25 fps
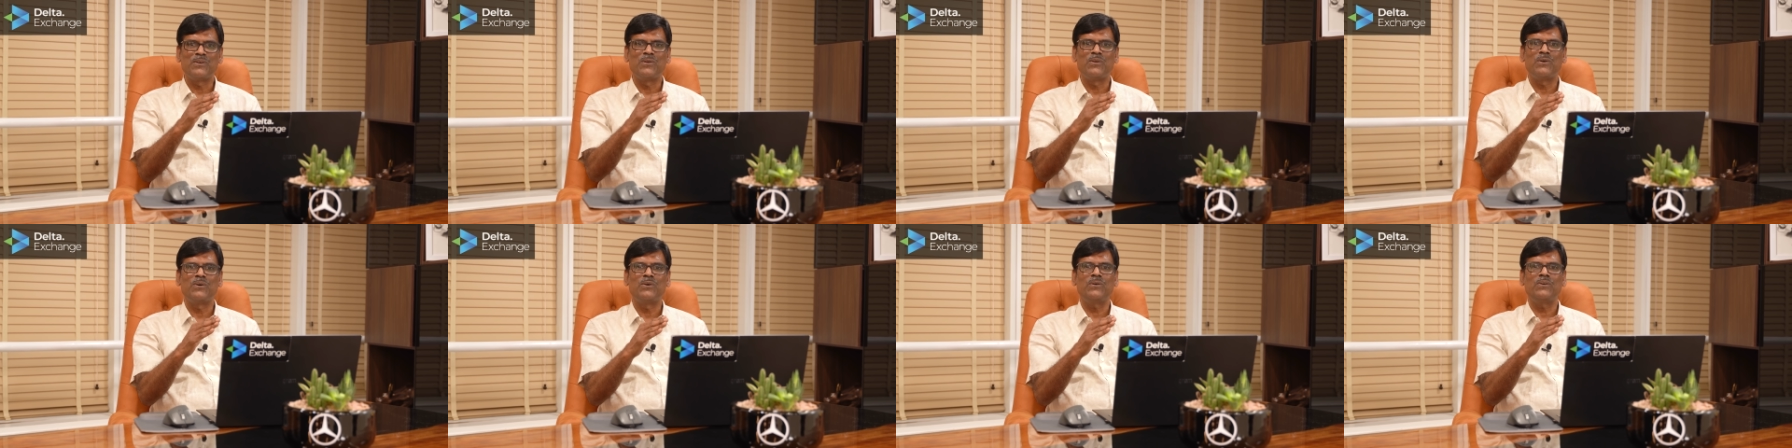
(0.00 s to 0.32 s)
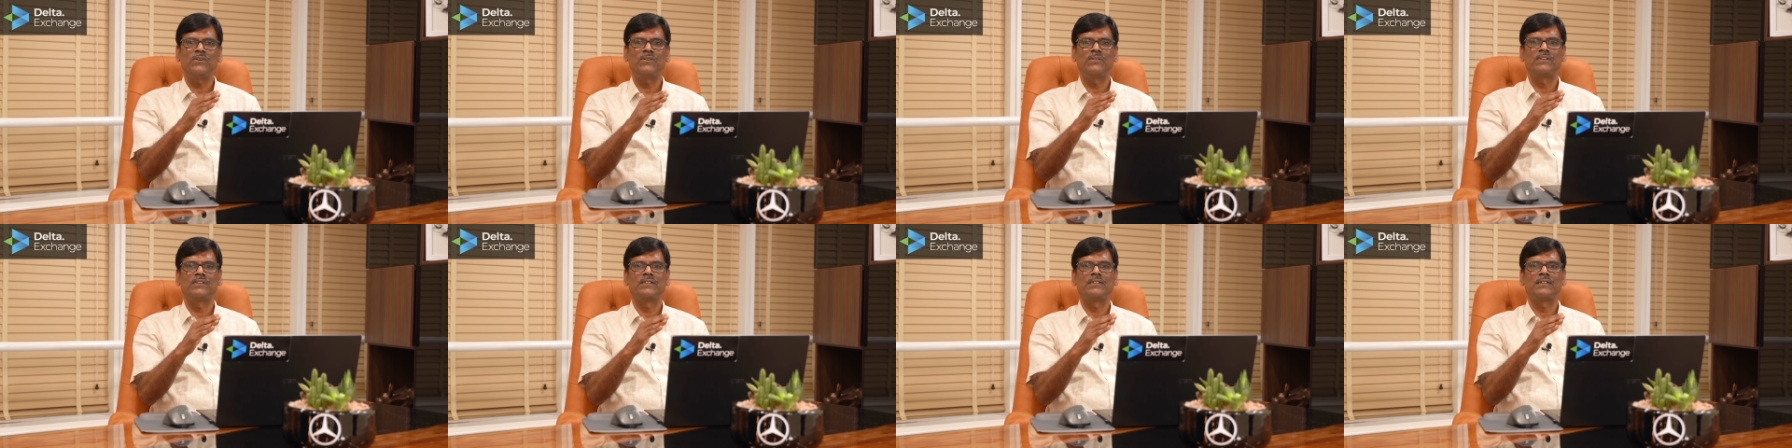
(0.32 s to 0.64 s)

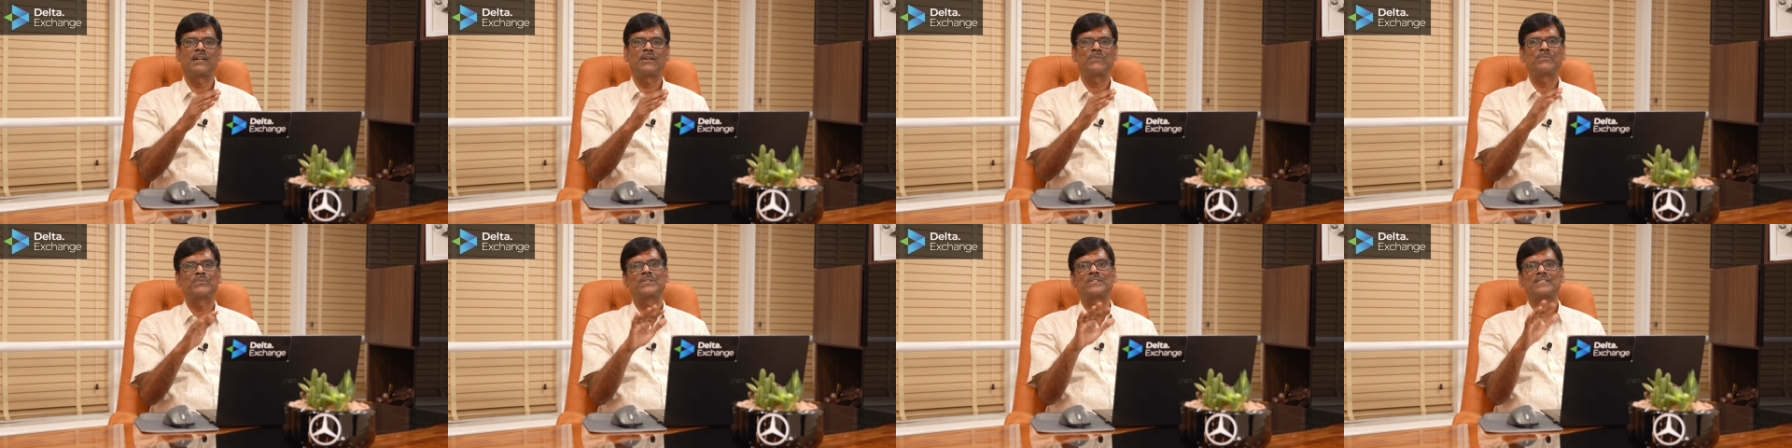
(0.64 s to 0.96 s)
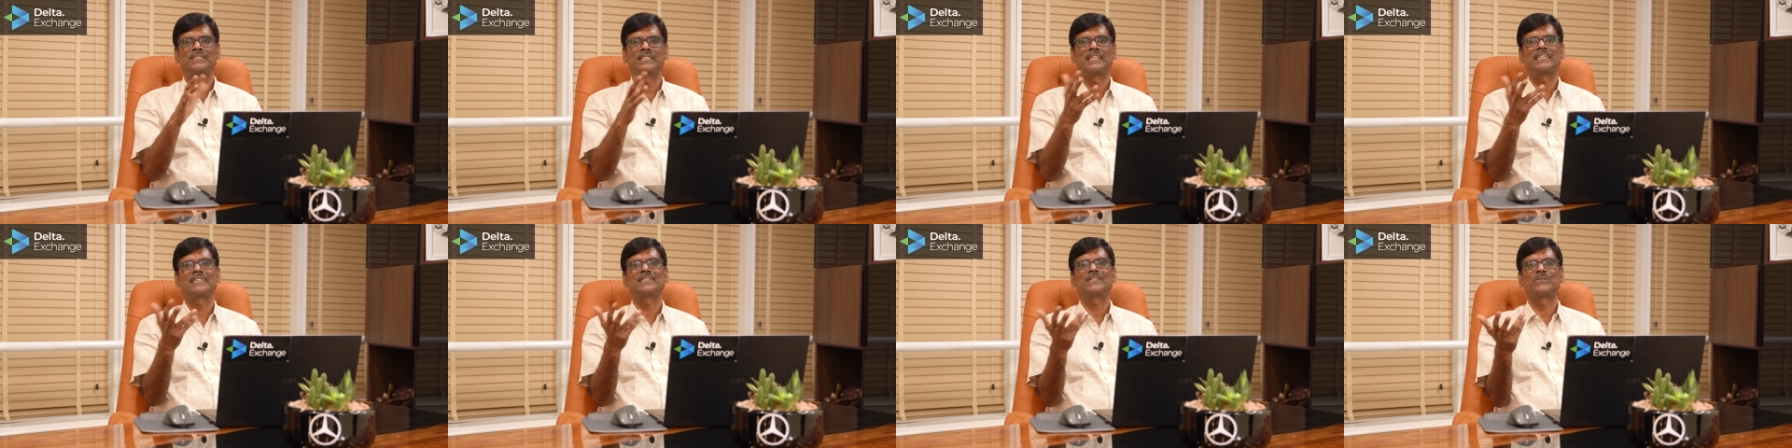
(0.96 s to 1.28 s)
low, of
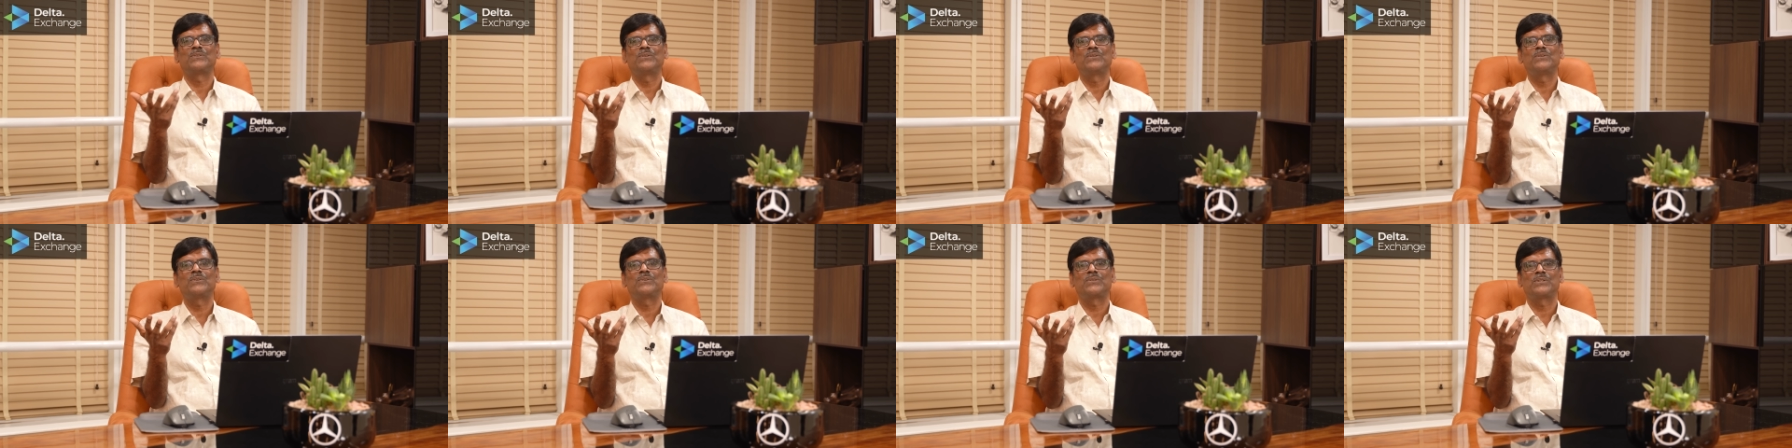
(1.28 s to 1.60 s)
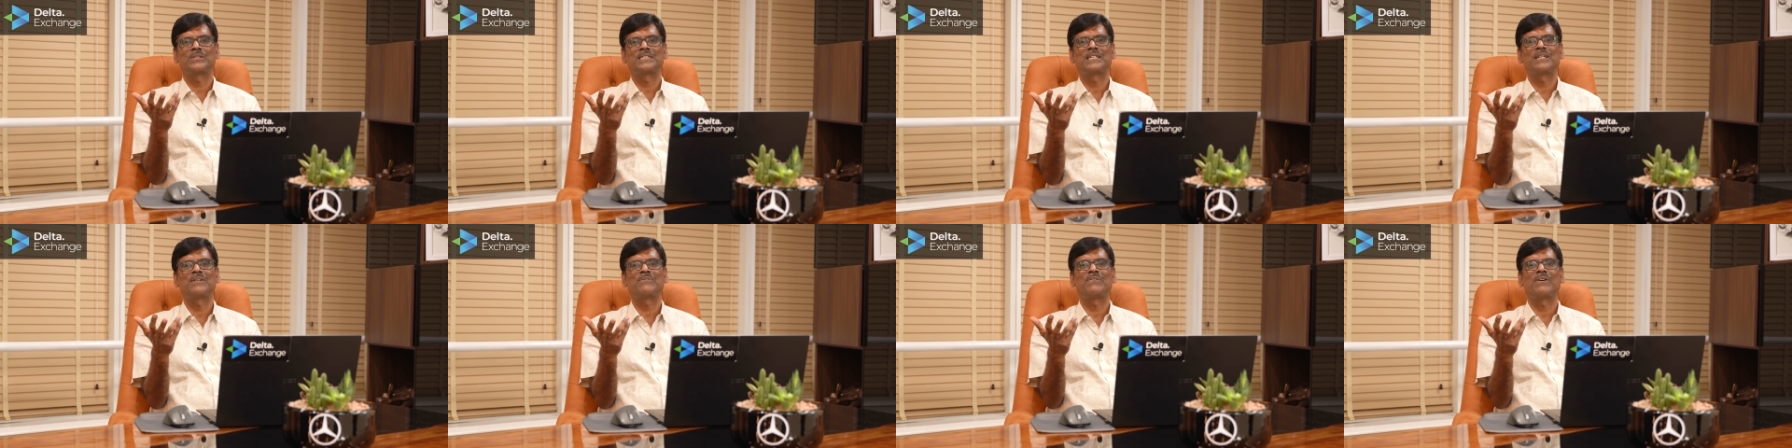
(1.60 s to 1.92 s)
course there is no
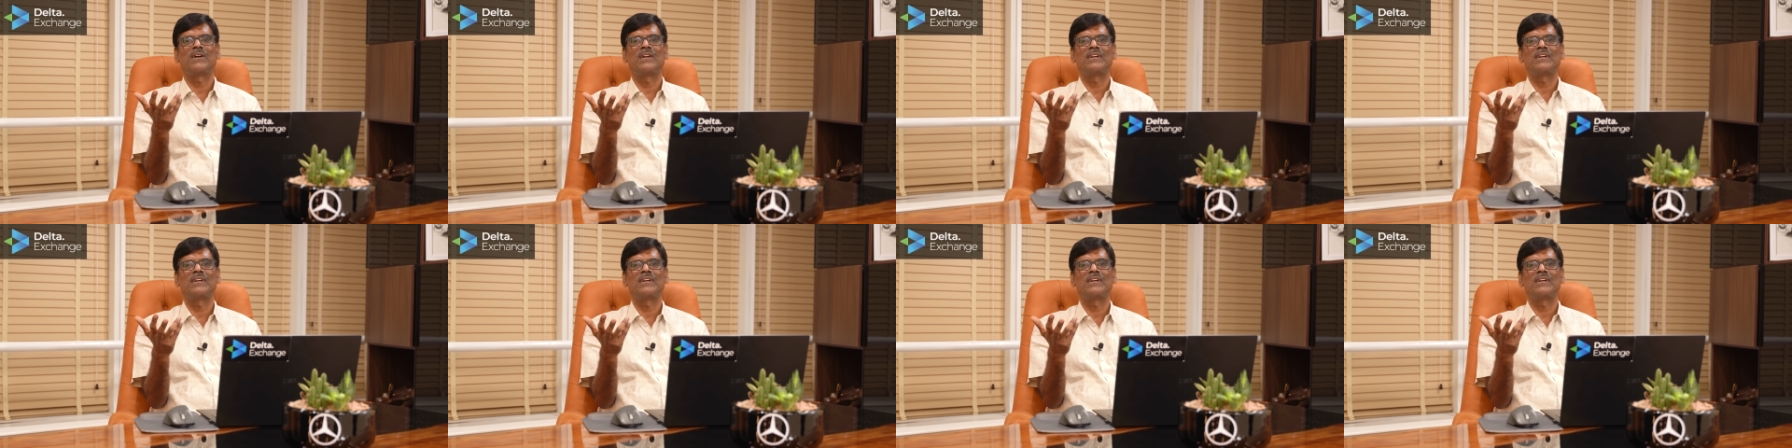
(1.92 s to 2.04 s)
question of